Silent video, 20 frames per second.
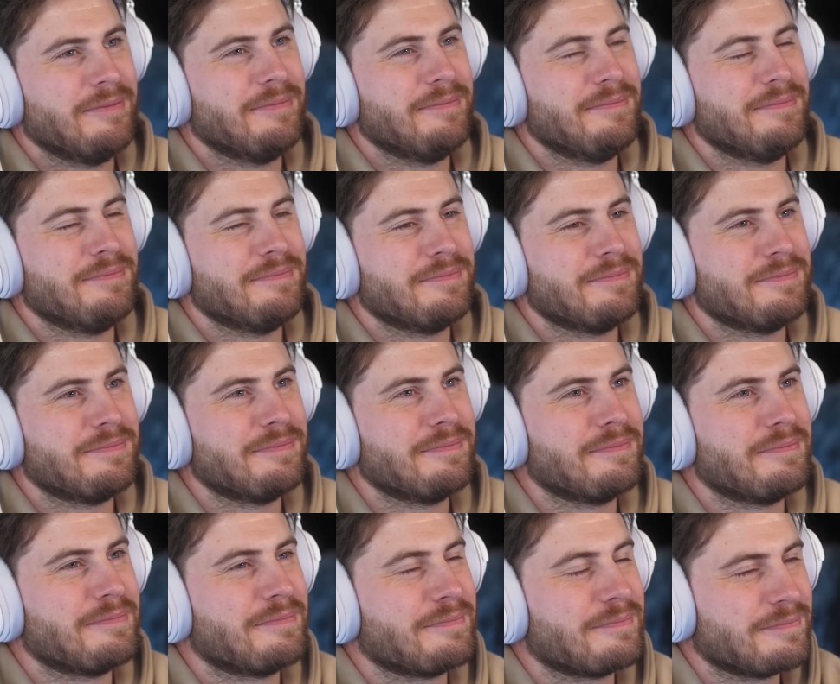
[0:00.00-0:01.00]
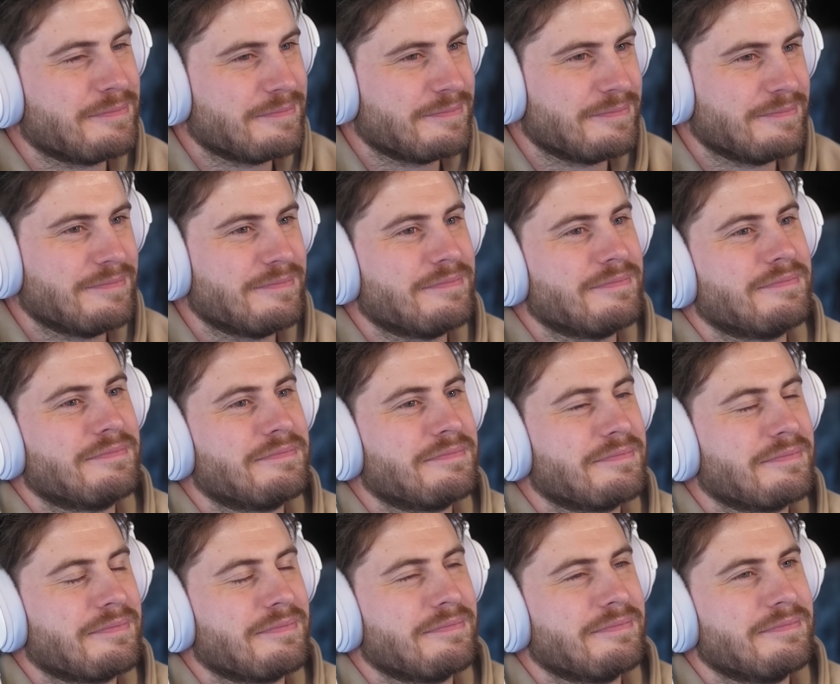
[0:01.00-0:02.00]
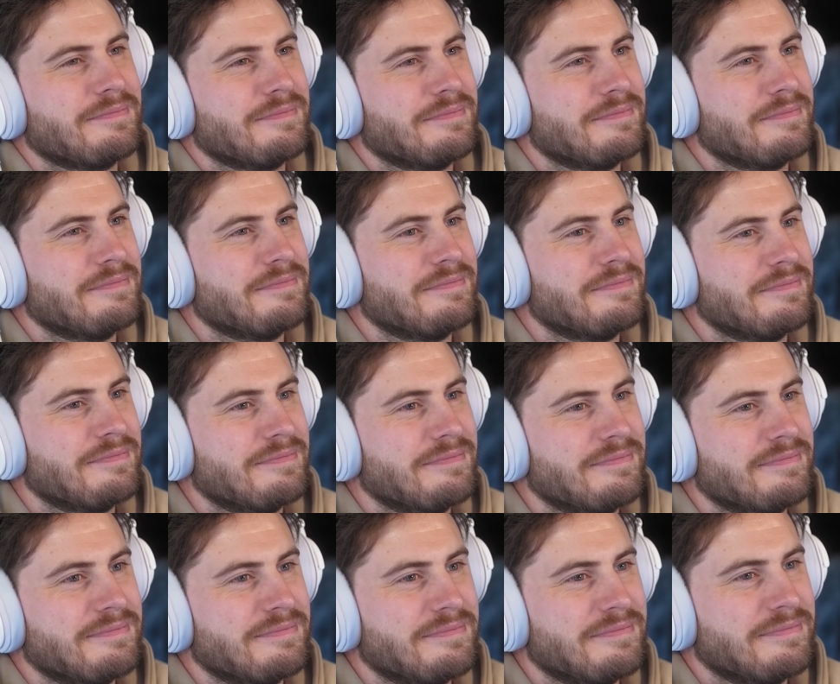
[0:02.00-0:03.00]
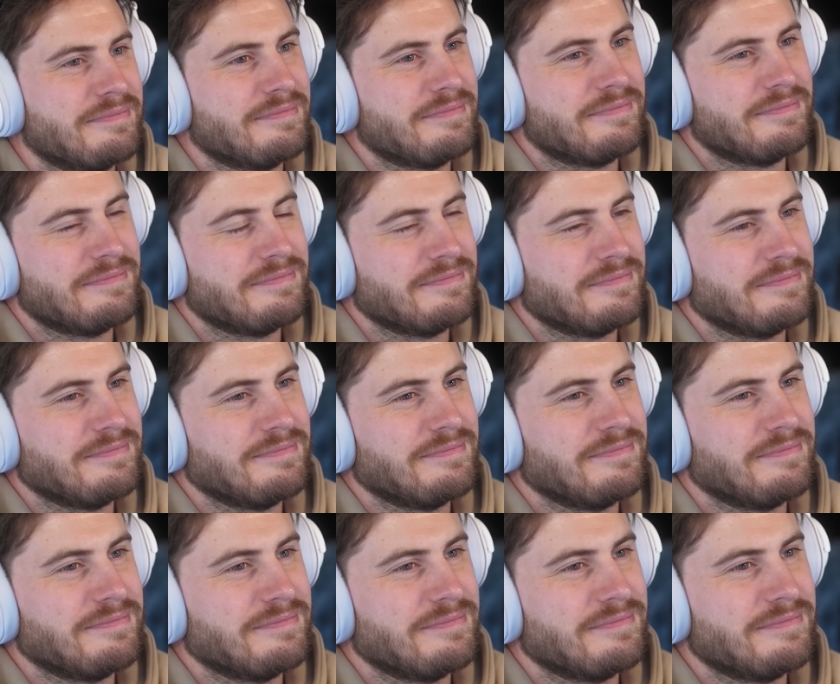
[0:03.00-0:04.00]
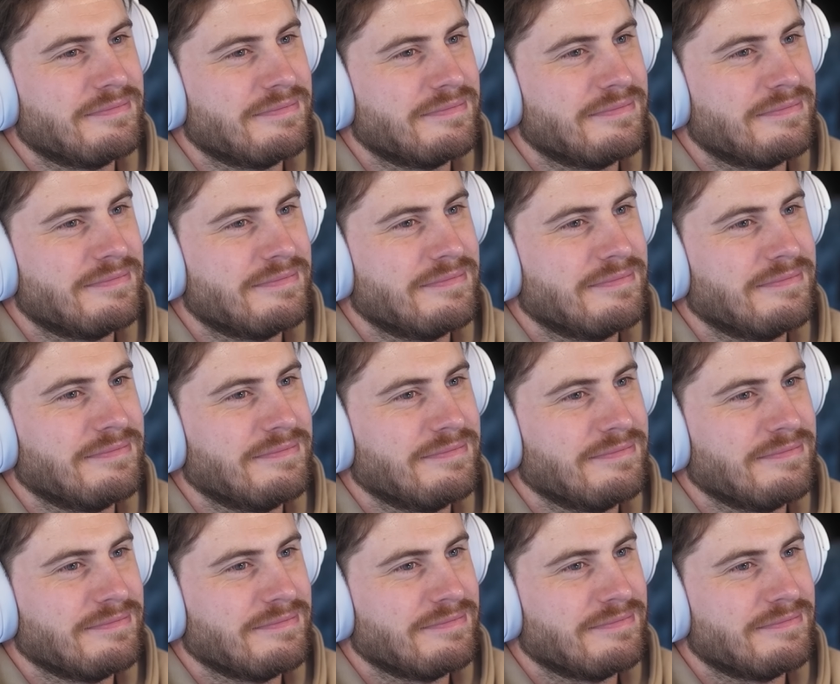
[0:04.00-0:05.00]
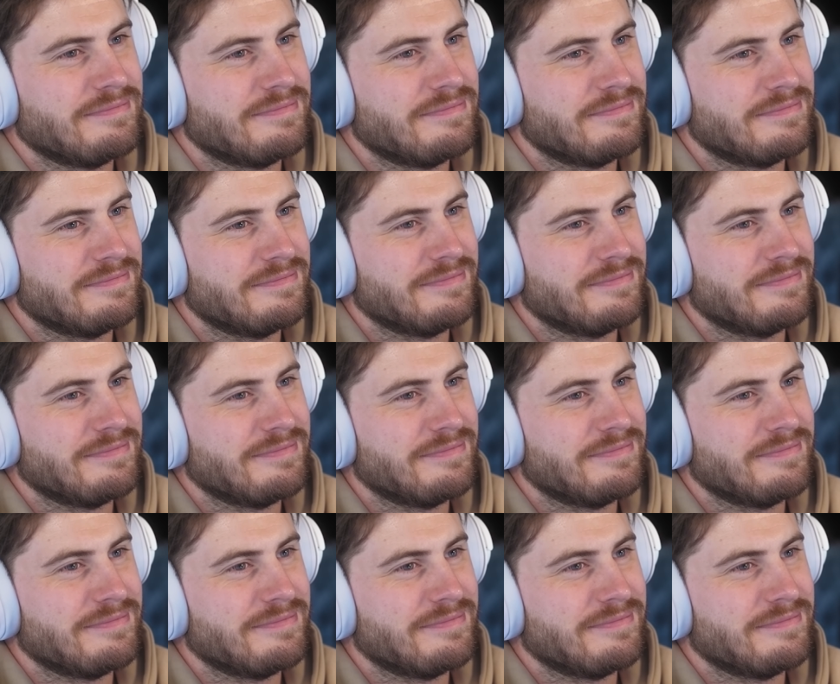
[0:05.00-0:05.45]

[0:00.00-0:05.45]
The person shown says nothing.